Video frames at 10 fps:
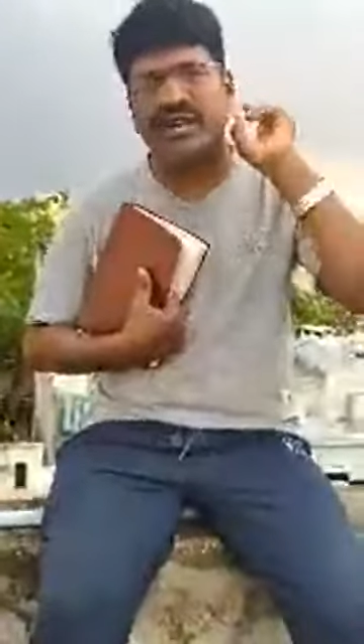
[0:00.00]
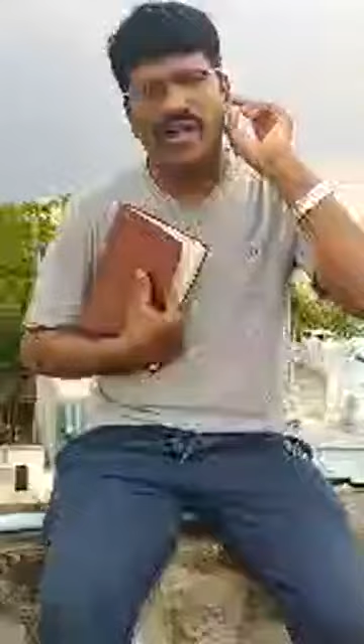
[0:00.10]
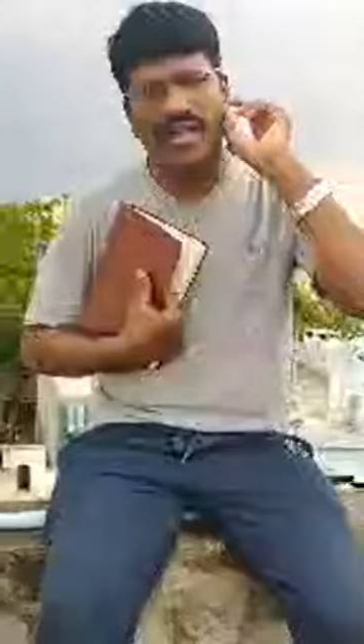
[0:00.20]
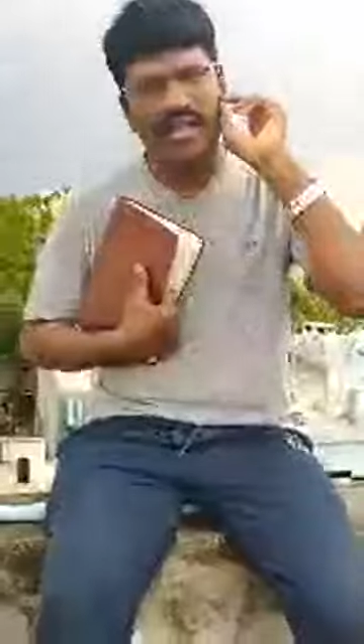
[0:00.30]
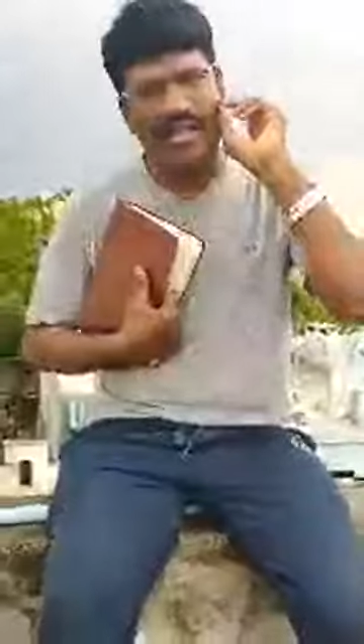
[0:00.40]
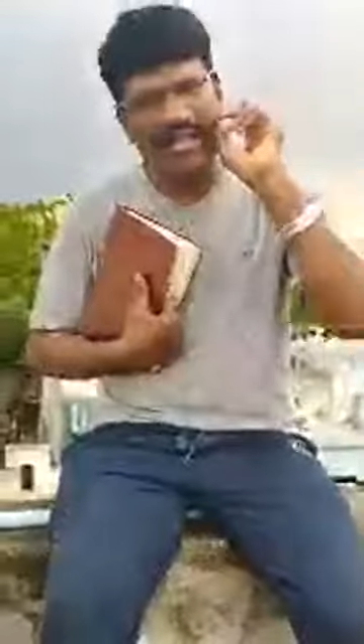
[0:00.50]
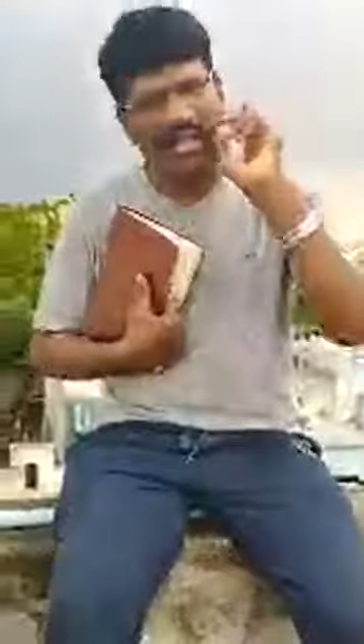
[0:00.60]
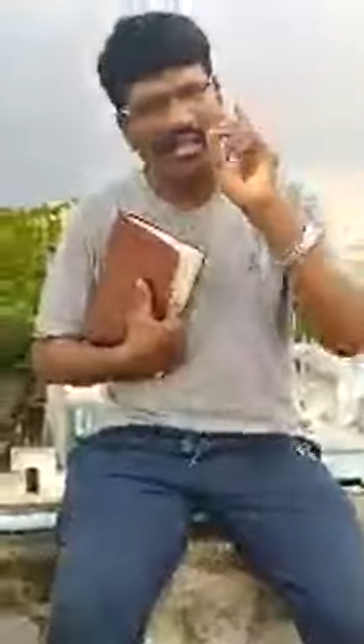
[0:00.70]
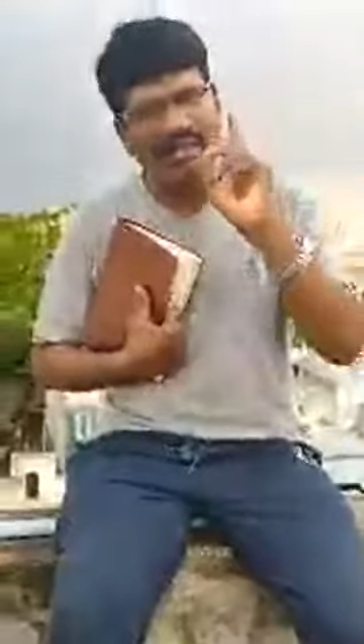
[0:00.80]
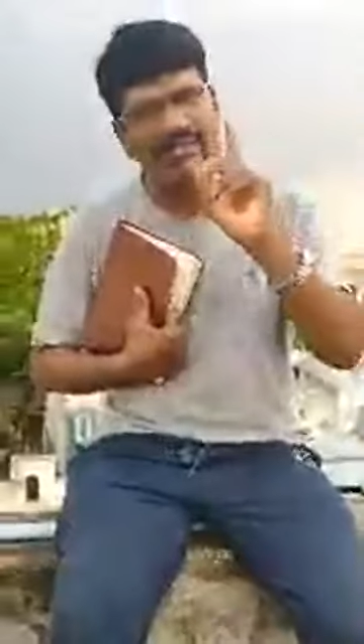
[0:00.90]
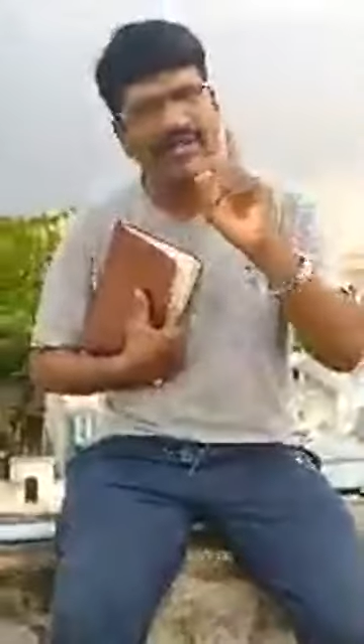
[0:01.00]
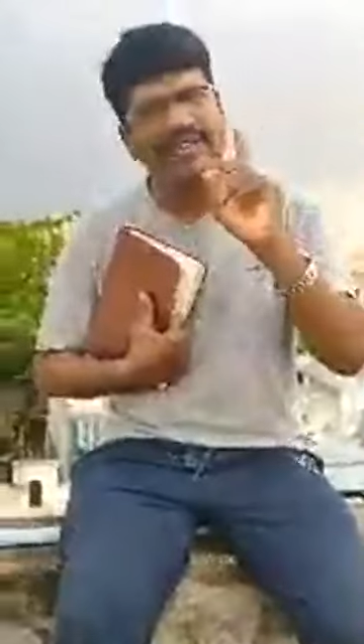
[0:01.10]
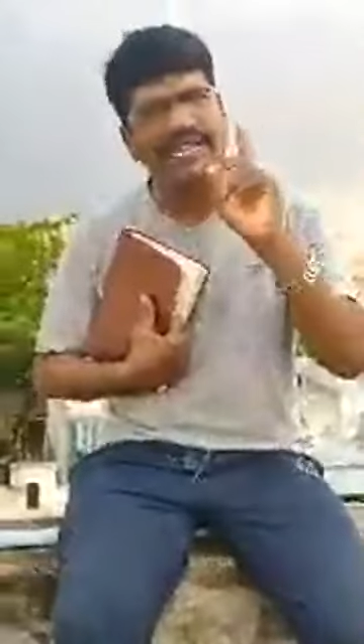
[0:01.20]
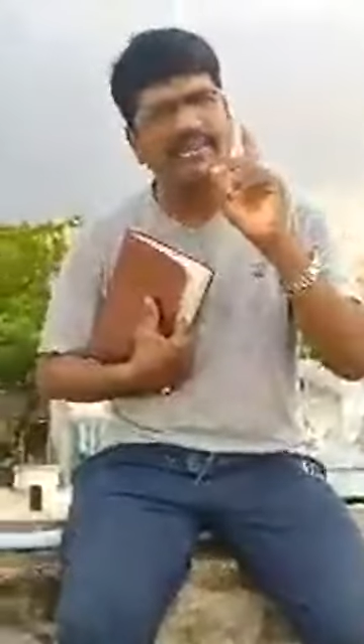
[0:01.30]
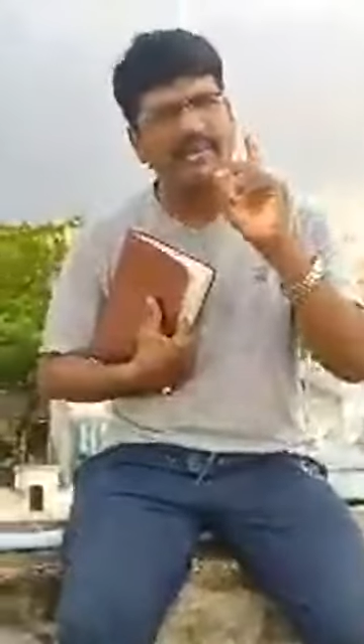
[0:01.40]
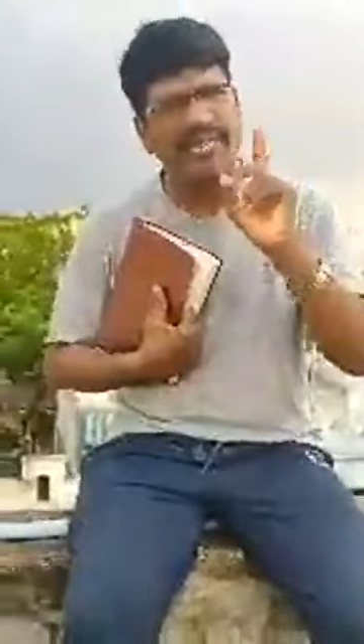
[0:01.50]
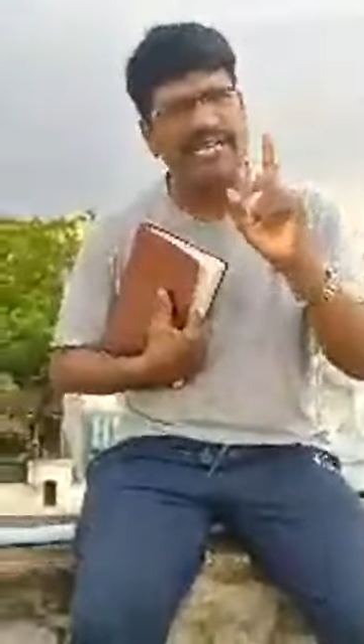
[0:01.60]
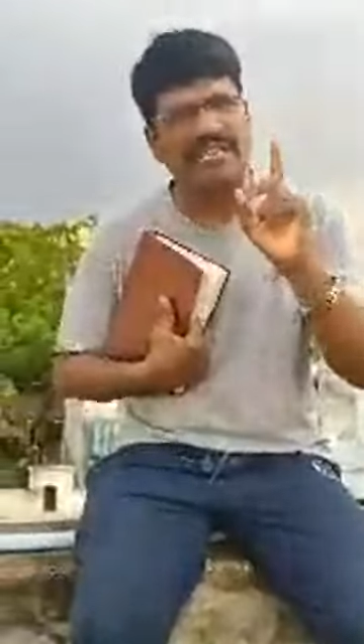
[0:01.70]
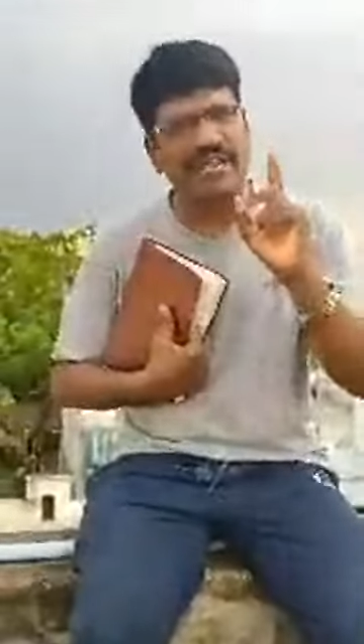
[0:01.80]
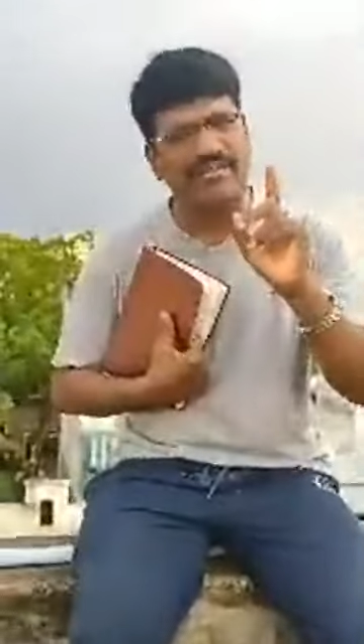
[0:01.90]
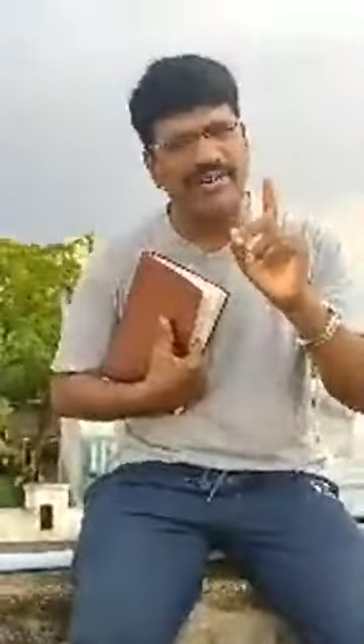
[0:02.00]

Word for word: every minute, every day.